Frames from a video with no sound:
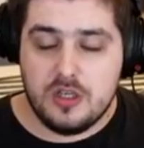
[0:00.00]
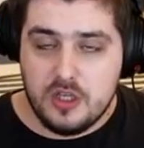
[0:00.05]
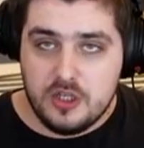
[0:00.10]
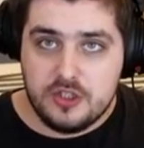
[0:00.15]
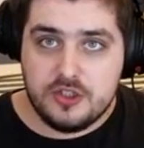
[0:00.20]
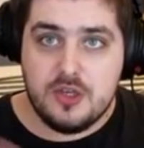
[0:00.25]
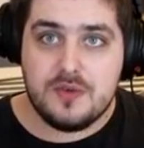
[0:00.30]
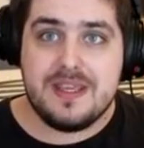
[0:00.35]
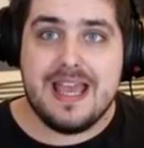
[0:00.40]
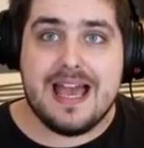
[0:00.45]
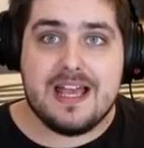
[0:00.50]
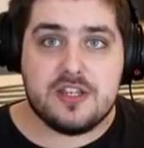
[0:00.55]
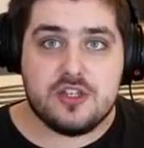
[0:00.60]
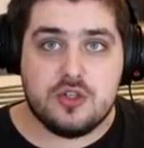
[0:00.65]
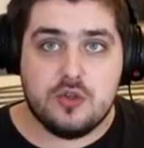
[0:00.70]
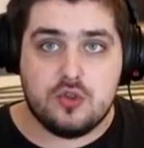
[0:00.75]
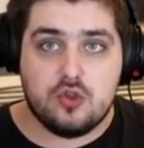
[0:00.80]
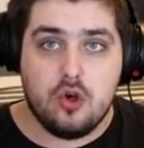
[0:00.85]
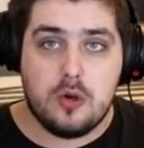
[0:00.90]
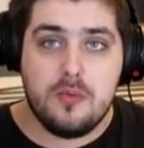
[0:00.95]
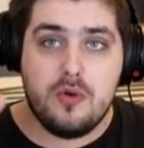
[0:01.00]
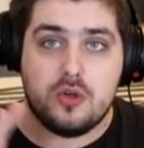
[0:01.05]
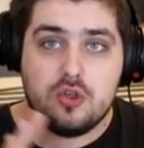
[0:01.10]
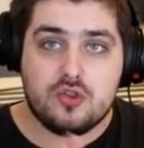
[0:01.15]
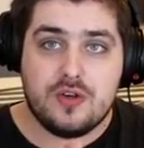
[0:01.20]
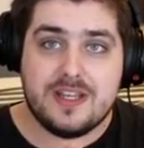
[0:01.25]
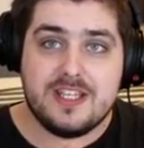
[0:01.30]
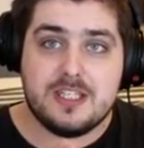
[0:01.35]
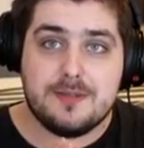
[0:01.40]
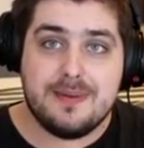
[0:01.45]
So yes, you join me on
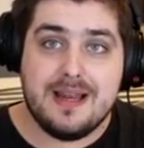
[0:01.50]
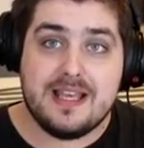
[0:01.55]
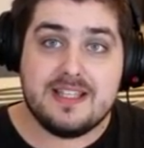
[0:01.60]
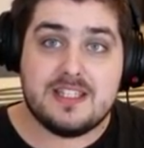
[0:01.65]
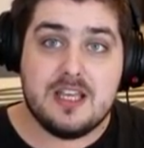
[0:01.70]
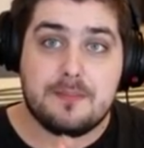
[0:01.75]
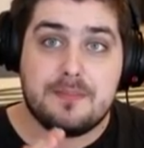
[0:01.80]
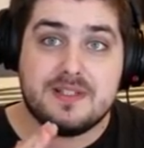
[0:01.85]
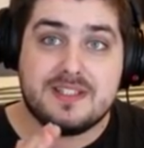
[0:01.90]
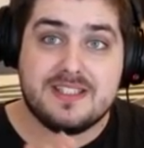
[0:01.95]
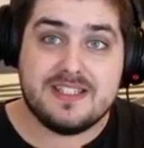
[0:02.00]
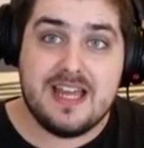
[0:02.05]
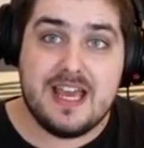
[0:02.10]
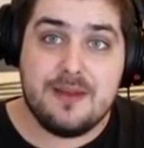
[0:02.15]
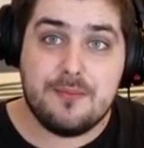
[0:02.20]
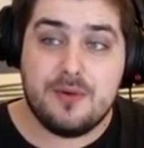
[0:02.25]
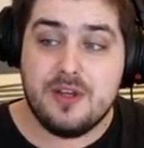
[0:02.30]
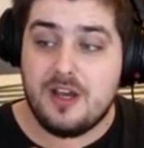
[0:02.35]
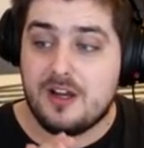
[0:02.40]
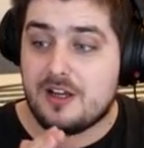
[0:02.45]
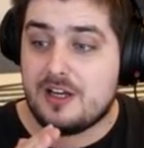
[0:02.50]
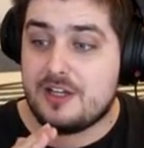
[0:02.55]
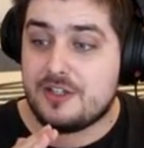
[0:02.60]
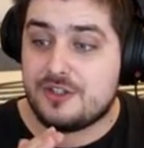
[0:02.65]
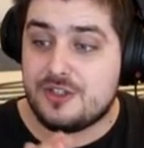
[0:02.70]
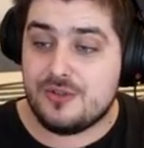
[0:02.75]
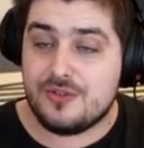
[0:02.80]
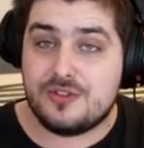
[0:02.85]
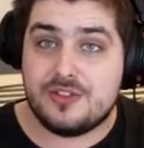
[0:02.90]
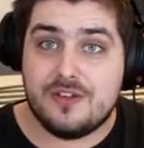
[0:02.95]
Train Simulator, but today we are going to
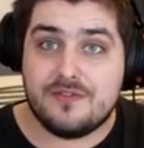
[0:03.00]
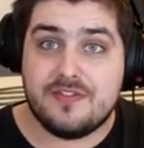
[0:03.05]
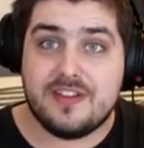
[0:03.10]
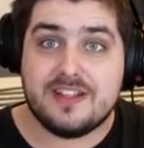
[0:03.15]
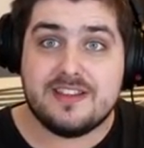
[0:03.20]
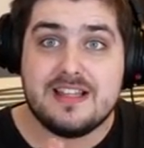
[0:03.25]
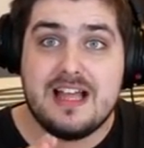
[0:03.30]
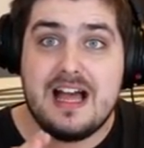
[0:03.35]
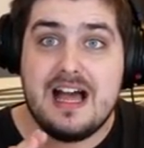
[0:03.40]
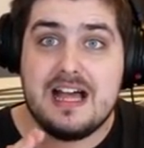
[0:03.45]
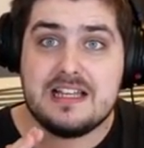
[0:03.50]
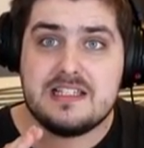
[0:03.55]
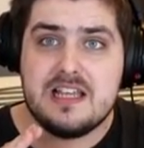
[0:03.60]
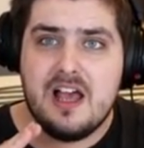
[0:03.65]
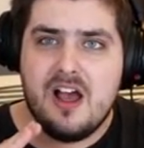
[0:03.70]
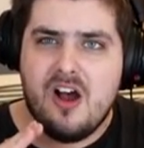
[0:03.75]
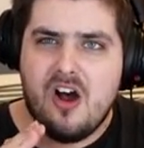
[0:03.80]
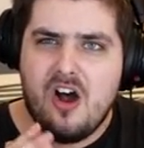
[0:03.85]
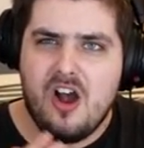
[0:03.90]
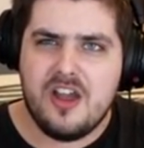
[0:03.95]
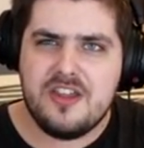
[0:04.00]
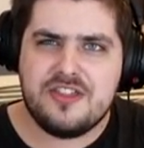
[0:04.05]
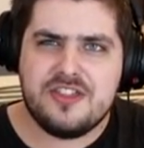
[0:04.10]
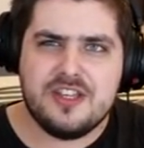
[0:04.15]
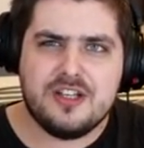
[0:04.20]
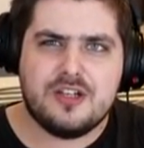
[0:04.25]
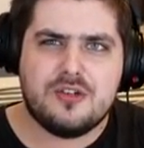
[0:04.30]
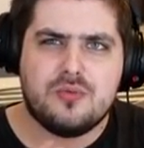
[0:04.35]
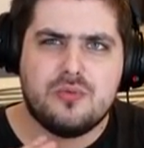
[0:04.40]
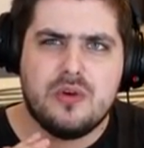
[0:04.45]
do something that I
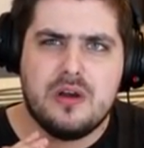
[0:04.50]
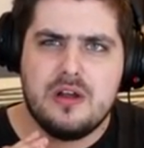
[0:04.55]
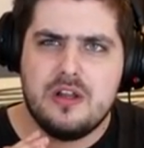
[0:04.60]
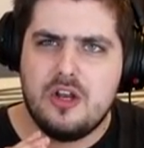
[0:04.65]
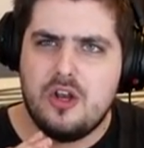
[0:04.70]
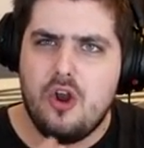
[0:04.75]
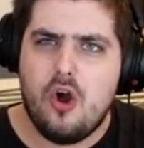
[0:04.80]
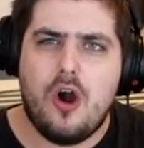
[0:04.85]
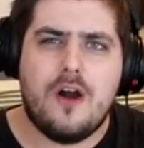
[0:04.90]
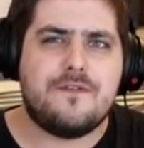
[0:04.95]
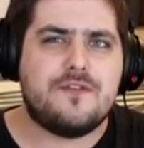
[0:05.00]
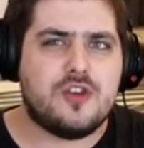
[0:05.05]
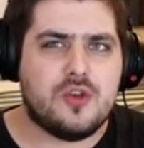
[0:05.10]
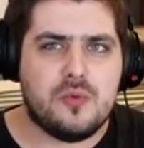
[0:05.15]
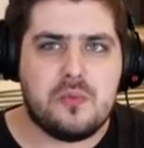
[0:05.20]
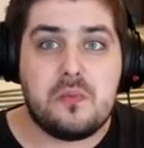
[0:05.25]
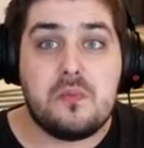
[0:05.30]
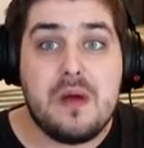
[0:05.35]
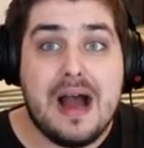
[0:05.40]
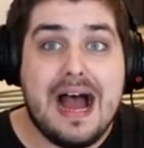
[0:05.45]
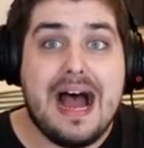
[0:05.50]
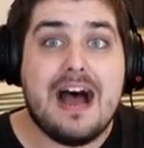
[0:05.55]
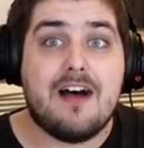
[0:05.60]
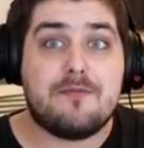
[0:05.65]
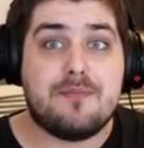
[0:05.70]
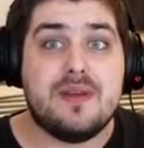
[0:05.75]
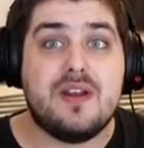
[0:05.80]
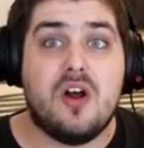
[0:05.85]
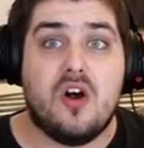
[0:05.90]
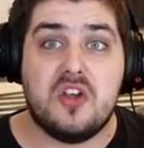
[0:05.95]
think a lot of you
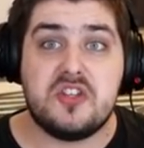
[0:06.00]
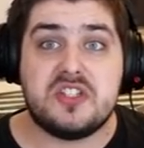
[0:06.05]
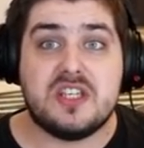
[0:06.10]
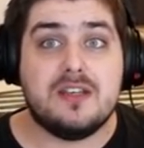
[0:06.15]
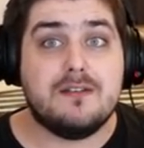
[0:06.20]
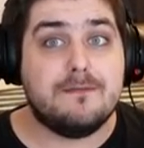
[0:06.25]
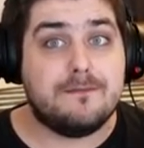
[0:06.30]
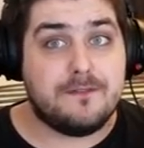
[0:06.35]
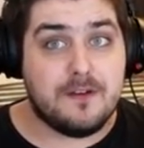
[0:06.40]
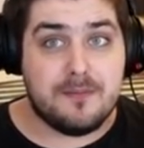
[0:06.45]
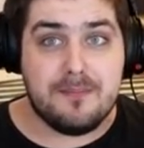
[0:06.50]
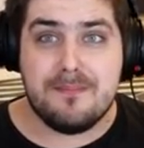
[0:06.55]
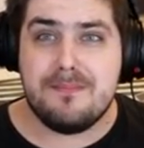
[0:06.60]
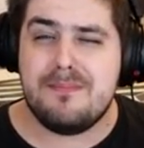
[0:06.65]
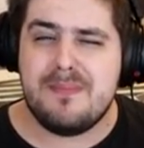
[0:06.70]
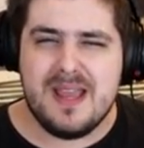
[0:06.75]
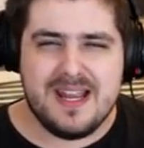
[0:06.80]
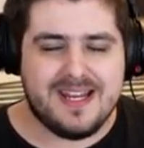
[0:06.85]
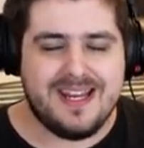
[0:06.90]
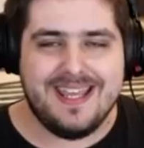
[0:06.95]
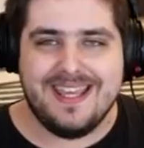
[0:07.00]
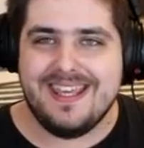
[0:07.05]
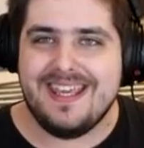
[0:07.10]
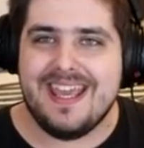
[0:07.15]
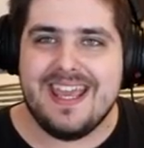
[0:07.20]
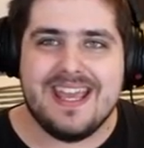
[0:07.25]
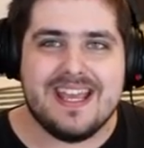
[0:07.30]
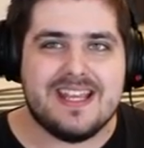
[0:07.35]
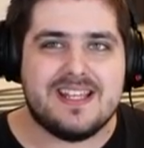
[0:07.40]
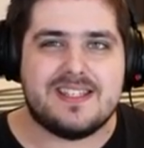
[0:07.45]
have been asking for many
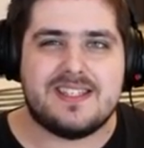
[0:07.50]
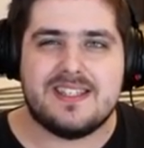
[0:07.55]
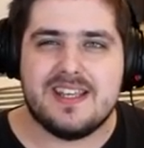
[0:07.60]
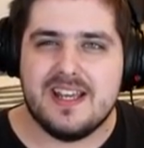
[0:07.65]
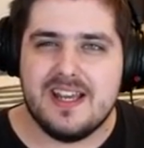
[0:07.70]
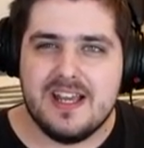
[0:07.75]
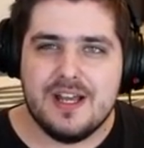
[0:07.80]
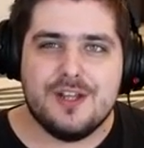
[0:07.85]
years,